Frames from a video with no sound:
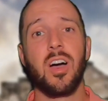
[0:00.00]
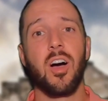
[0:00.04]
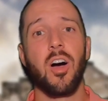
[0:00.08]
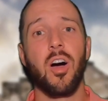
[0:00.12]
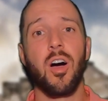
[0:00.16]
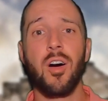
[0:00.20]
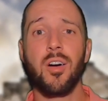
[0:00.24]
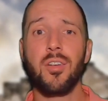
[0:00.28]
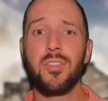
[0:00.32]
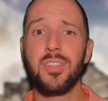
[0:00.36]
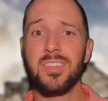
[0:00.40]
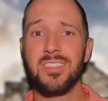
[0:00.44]

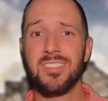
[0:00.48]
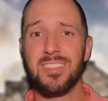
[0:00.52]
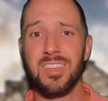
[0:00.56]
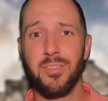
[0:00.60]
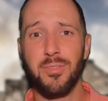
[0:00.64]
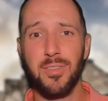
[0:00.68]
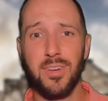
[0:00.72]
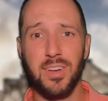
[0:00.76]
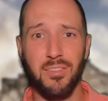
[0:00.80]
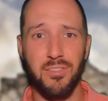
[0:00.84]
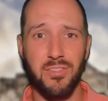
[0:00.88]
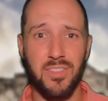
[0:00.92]
all these
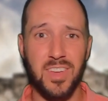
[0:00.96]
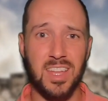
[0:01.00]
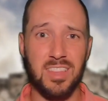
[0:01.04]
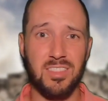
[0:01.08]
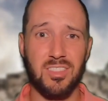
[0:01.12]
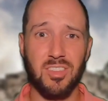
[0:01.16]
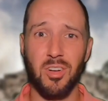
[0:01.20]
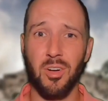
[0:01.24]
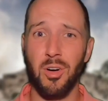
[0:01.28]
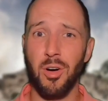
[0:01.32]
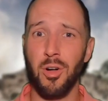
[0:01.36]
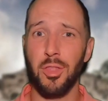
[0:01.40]
different
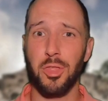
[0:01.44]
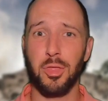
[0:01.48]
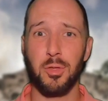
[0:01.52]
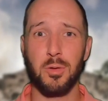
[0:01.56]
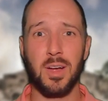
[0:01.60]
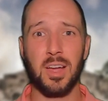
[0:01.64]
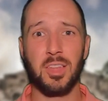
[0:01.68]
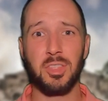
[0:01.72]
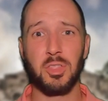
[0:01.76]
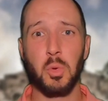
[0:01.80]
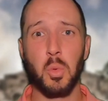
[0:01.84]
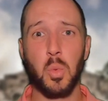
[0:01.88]
events all
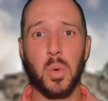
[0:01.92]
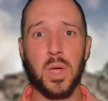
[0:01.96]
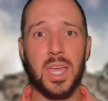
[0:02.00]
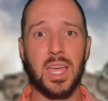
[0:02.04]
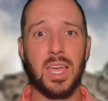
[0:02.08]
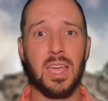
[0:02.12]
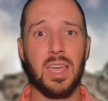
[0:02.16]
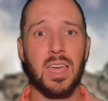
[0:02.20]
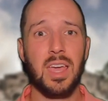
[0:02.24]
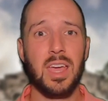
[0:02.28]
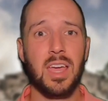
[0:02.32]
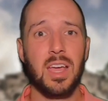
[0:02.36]
throughout the
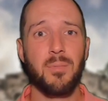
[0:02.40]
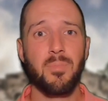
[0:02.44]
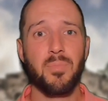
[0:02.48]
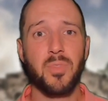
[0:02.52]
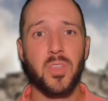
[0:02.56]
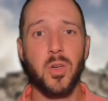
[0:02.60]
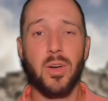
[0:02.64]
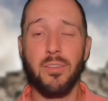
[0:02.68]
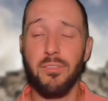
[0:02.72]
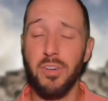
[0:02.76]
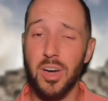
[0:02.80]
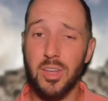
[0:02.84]
week.
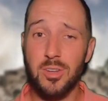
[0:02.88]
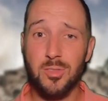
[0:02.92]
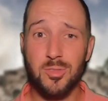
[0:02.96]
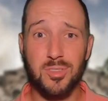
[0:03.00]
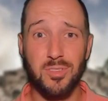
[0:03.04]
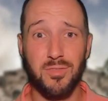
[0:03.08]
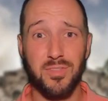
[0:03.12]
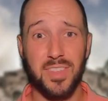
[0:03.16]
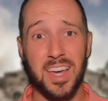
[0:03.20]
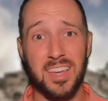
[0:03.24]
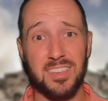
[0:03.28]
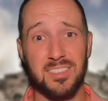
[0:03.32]
You have hundreds
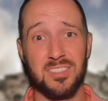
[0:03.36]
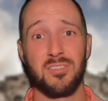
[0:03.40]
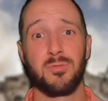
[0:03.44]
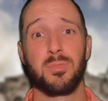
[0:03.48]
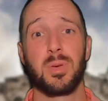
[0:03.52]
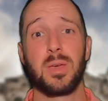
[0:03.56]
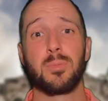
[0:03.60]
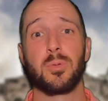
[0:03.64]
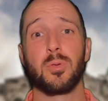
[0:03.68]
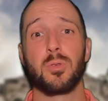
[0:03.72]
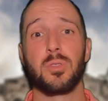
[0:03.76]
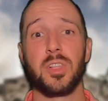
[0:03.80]
of thousands of
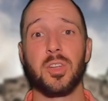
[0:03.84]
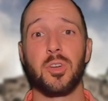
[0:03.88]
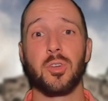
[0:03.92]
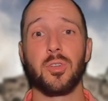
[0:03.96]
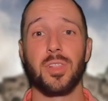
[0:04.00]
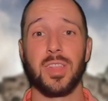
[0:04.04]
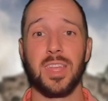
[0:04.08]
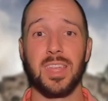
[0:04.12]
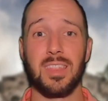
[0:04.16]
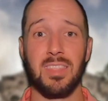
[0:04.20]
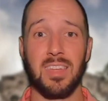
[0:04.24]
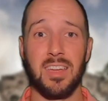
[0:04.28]
people
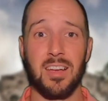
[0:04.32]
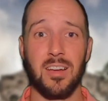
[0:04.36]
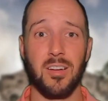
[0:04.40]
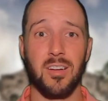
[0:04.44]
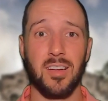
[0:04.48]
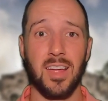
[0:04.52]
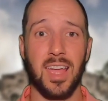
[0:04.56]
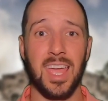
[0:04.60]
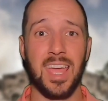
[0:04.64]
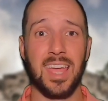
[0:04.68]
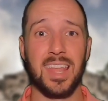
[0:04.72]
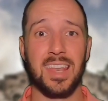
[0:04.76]
literally there,
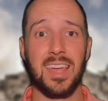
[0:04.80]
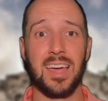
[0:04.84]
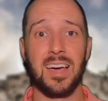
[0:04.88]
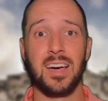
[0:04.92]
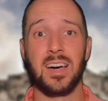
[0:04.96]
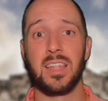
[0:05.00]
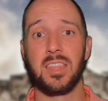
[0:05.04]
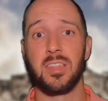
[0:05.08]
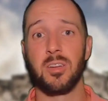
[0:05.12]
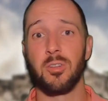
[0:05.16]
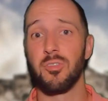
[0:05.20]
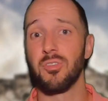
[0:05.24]
and
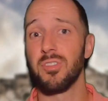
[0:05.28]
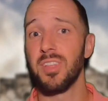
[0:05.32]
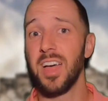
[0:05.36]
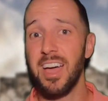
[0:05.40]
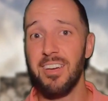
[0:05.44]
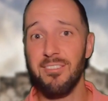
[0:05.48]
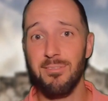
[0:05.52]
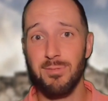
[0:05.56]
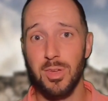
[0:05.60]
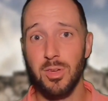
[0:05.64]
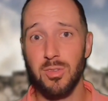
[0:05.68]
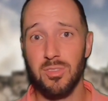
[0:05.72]
there's
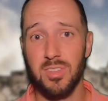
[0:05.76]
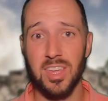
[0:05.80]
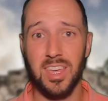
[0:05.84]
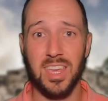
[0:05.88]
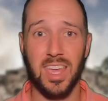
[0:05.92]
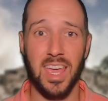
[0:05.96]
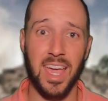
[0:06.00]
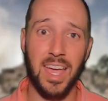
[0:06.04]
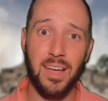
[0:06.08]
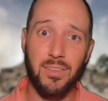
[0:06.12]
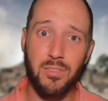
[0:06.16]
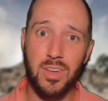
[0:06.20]
live music
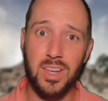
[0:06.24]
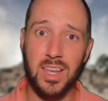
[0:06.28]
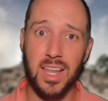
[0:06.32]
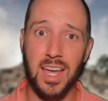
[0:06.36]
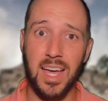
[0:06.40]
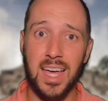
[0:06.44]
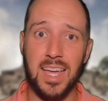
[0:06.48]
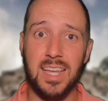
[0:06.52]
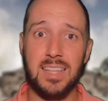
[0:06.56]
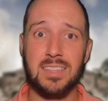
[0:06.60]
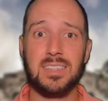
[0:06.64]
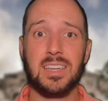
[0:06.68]
every
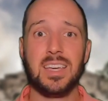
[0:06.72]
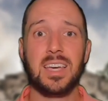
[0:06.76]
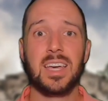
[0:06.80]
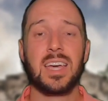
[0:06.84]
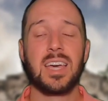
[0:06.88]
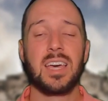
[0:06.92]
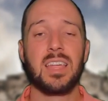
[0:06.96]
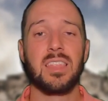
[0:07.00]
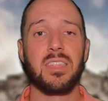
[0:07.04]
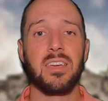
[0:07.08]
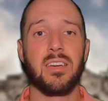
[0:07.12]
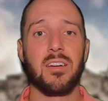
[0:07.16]
night.
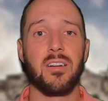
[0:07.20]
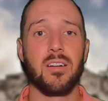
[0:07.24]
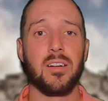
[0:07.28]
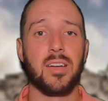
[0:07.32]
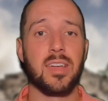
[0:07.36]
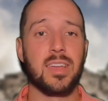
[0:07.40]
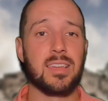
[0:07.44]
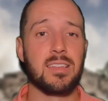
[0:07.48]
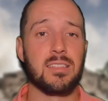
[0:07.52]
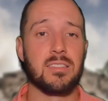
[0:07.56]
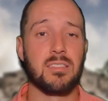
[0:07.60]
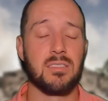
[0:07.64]
There
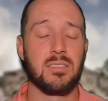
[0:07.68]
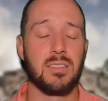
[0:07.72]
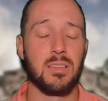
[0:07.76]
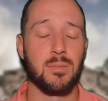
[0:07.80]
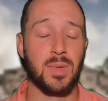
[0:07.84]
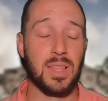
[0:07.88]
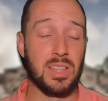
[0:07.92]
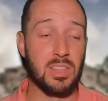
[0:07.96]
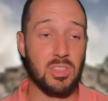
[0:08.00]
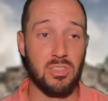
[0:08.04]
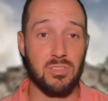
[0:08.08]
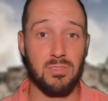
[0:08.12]
is, I
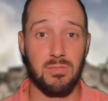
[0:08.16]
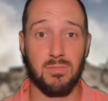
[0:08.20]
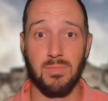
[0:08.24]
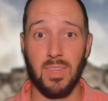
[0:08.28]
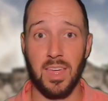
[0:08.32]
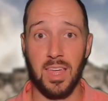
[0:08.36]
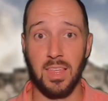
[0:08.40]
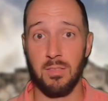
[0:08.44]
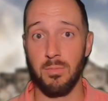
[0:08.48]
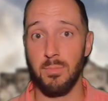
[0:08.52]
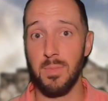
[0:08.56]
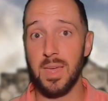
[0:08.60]
mean, just
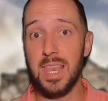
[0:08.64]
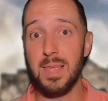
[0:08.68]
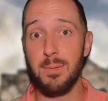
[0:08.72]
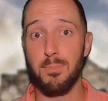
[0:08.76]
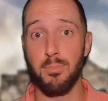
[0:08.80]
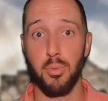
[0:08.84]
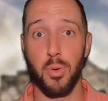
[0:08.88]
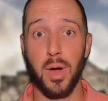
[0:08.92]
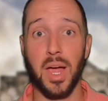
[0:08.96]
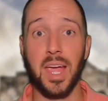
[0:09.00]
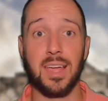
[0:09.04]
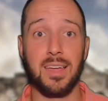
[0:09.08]
as many
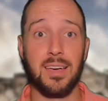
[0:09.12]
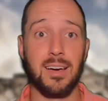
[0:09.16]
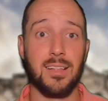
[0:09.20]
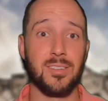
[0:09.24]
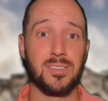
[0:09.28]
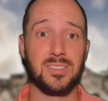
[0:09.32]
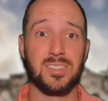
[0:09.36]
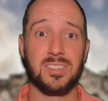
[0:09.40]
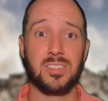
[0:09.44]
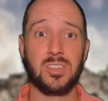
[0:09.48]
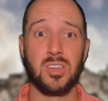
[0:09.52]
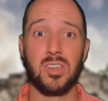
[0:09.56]
bright
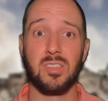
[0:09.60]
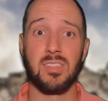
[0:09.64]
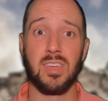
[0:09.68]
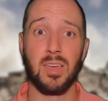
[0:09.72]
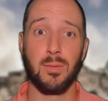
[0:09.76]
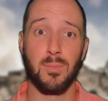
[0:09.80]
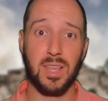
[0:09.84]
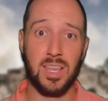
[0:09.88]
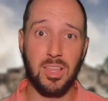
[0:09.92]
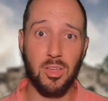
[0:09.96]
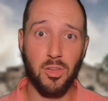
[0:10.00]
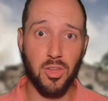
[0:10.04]
colors as you can see. I
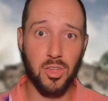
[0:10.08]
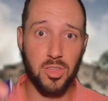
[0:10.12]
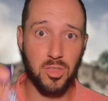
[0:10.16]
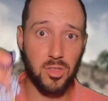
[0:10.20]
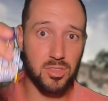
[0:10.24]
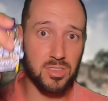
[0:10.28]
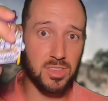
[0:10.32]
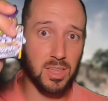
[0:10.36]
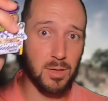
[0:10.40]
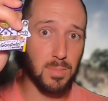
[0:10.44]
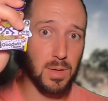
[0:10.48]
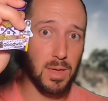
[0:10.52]
mean, you'll
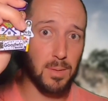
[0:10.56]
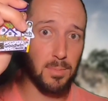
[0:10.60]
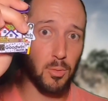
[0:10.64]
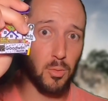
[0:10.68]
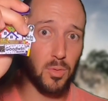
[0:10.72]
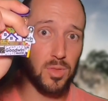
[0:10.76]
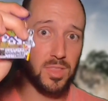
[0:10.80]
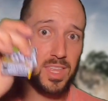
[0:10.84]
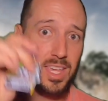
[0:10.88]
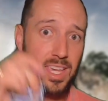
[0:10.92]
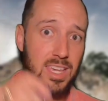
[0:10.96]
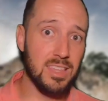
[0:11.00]
see people
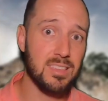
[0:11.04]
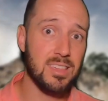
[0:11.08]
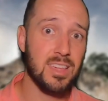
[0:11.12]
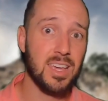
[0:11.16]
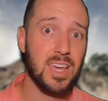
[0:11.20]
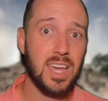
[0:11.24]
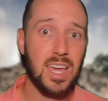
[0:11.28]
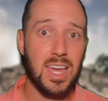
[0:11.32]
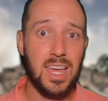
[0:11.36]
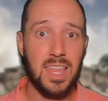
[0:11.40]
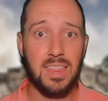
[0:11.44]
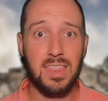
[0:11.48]
with these
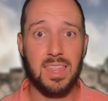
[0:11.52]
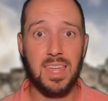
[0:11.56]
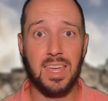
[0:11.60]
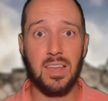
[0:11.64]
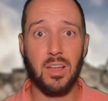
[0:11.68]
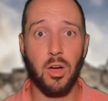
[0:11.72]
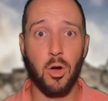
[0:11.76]
that